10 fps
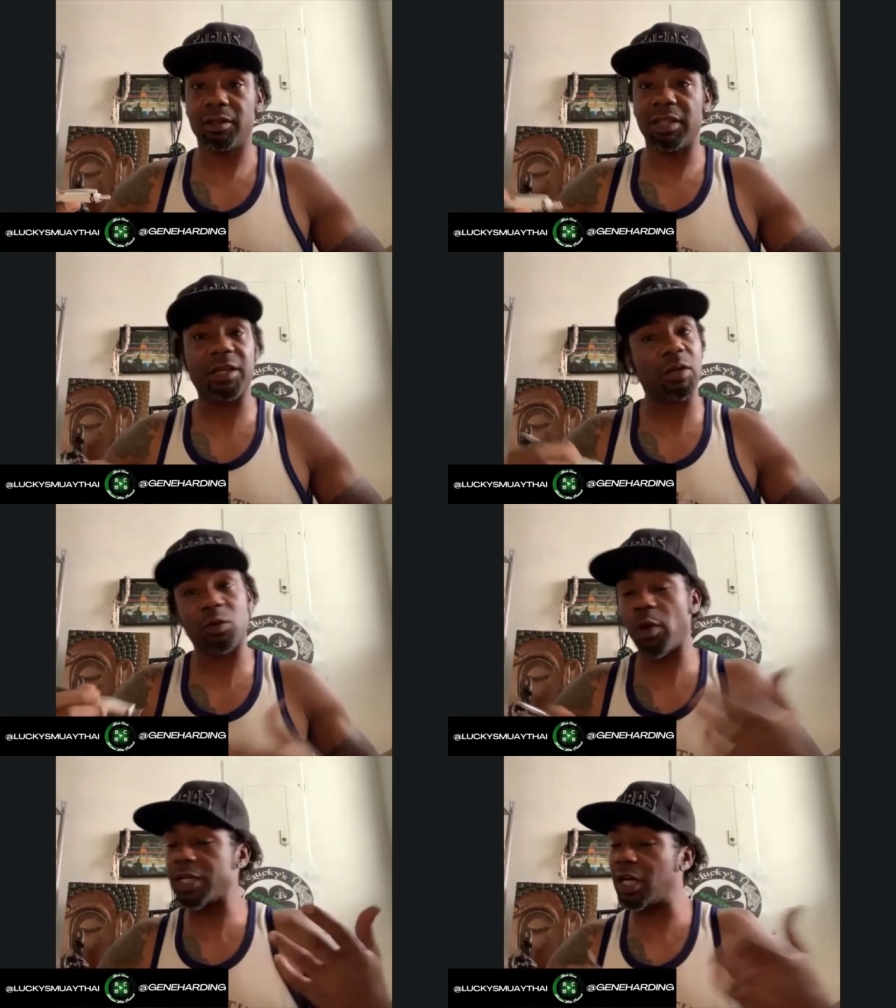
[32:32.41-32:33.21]
They
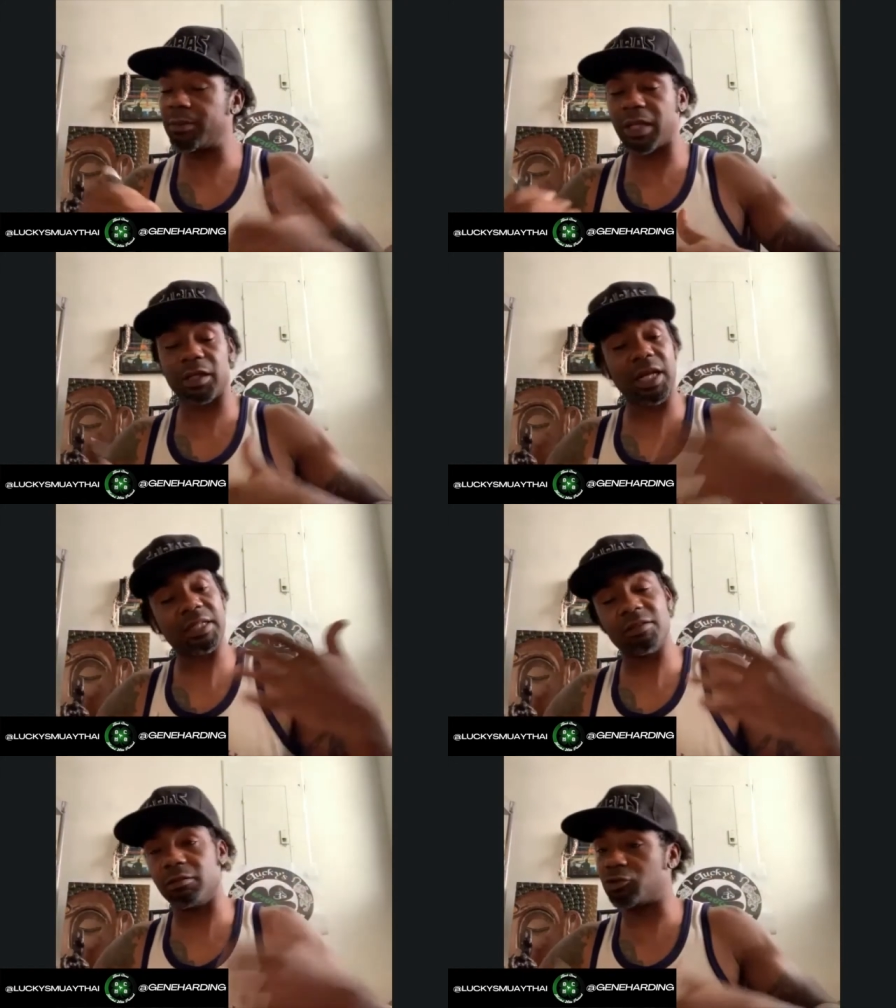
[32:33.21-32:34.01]
wake up, they're like,
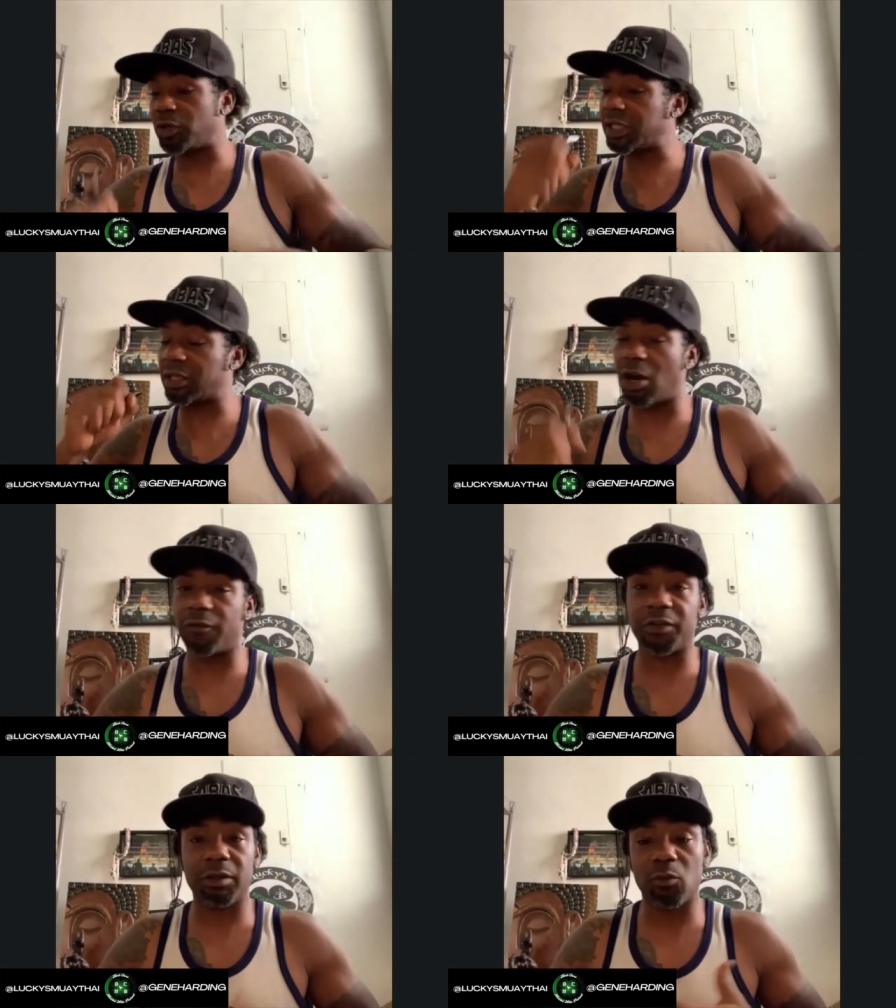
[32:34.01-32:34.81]
you know, drinking their
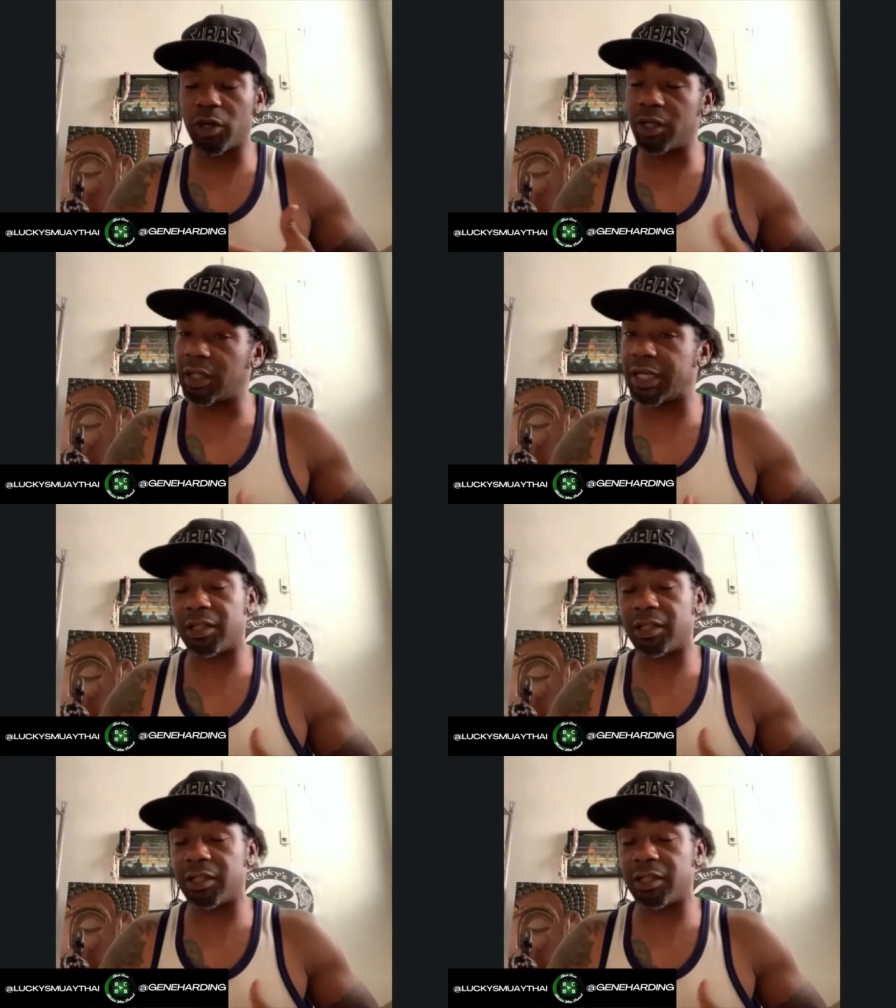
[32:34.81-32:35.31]
coffee in the morning, like,